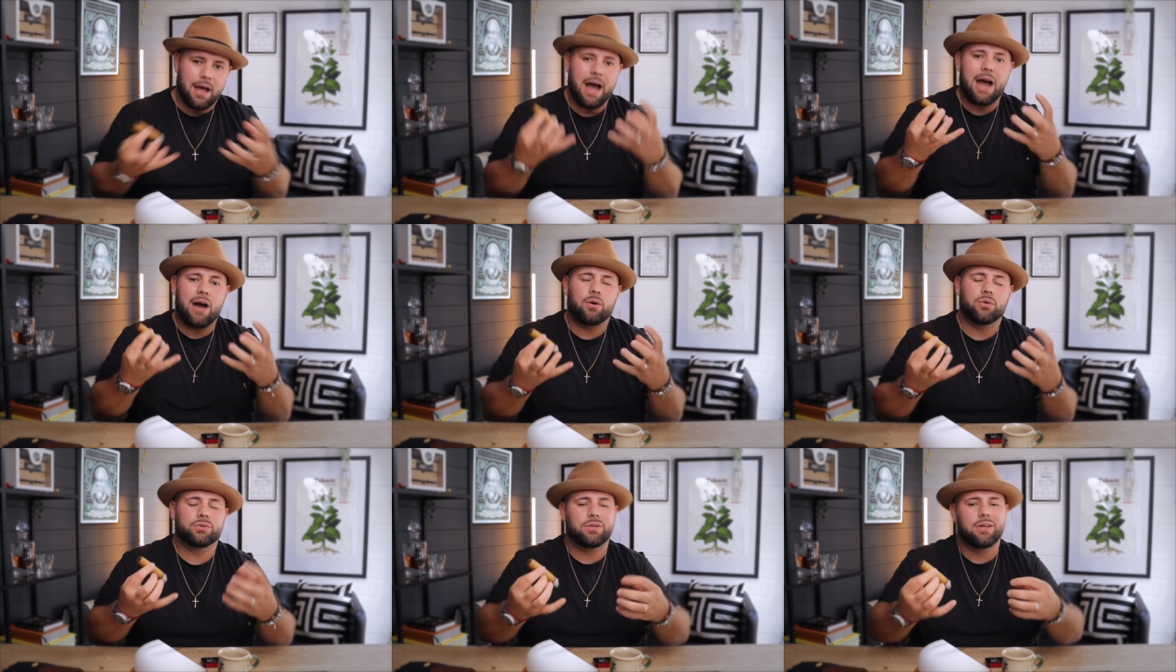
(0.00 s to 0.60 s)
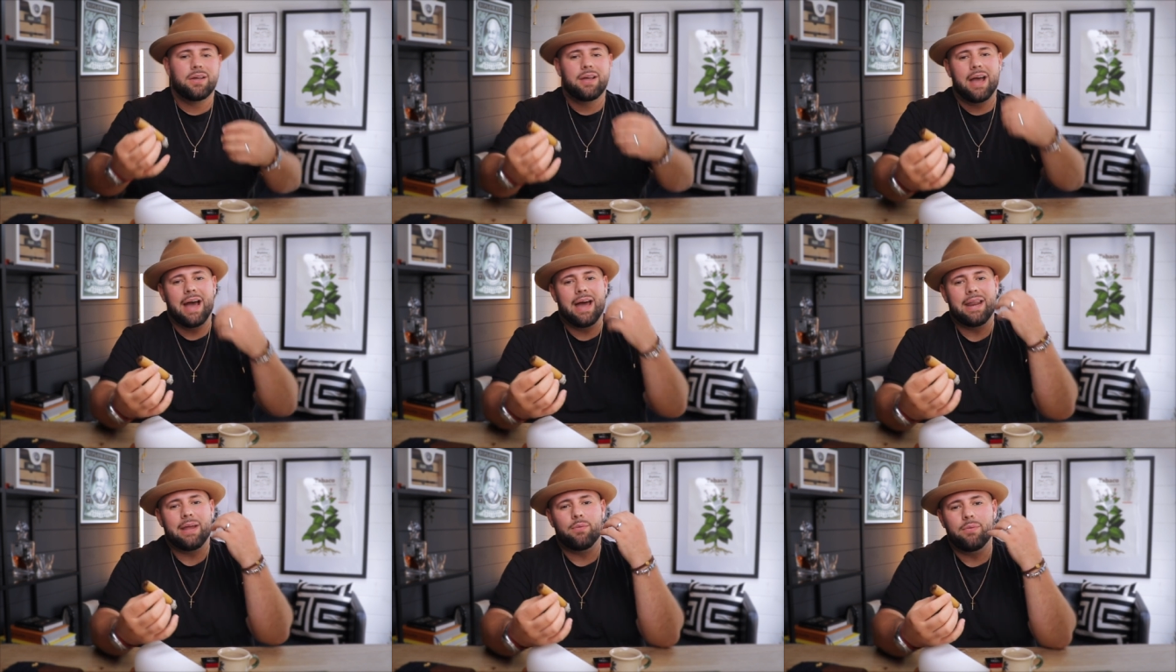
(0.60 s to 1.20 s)
out
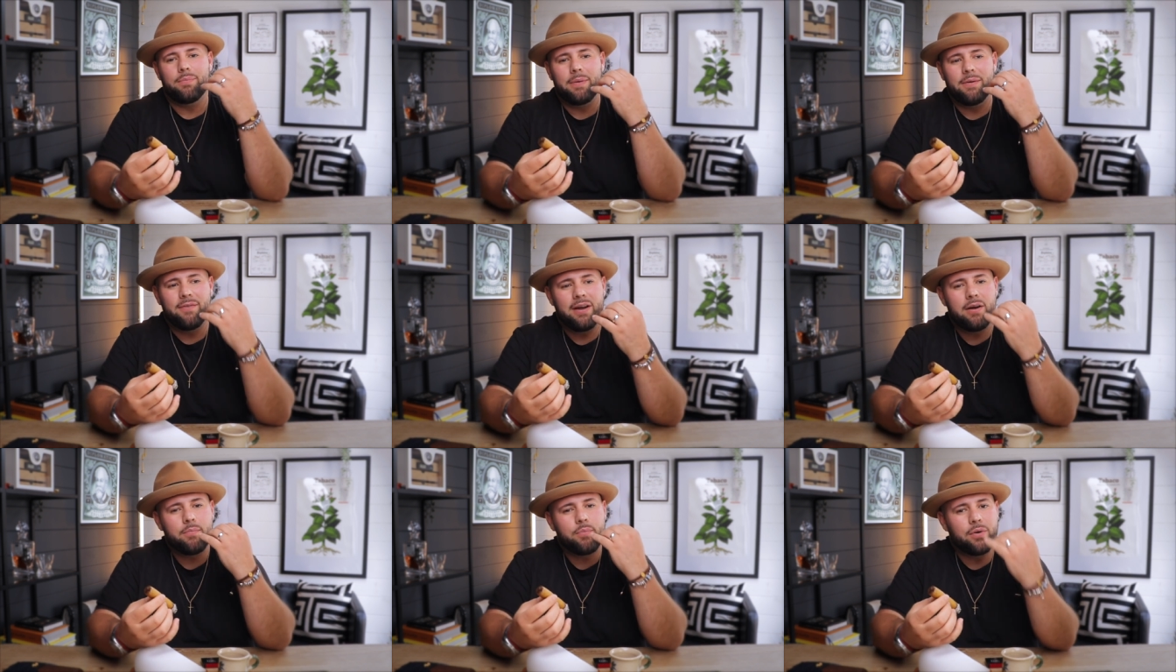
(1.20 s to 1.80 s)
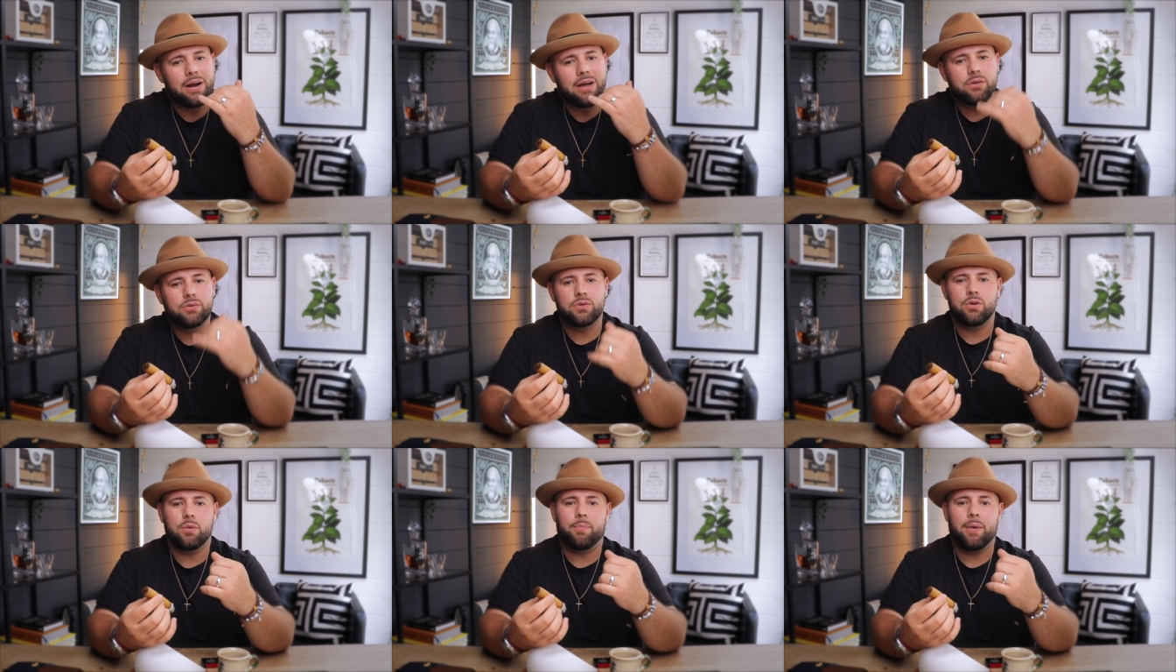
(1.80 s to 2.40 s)
and it will be very pronounced
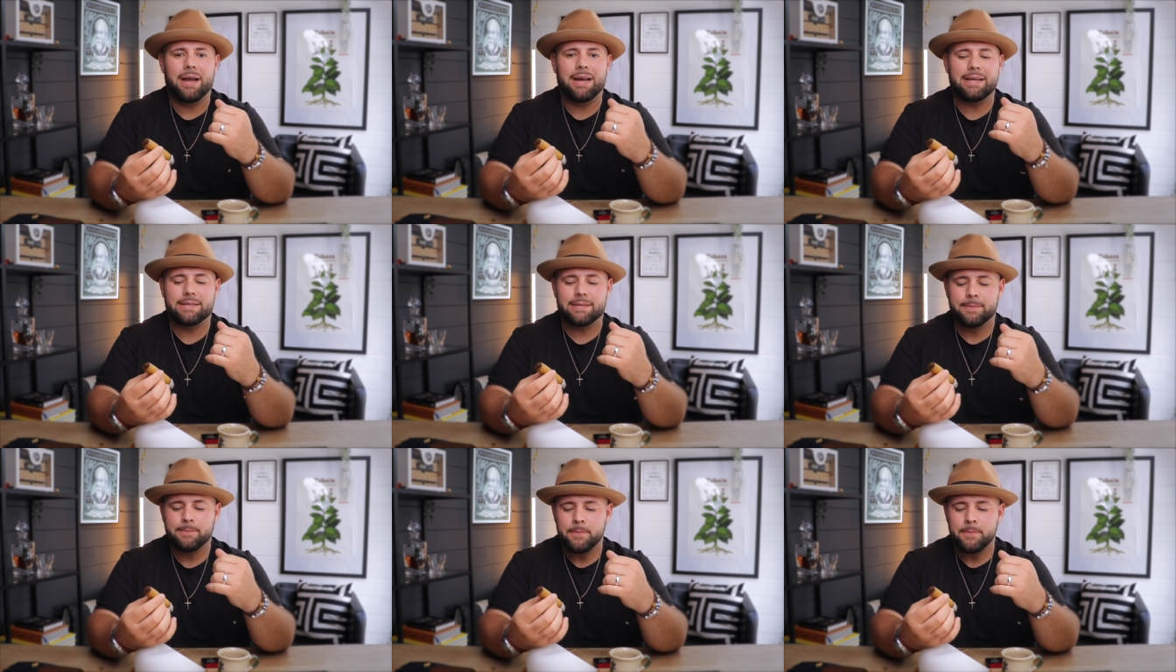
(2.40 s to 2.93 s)
on your palate.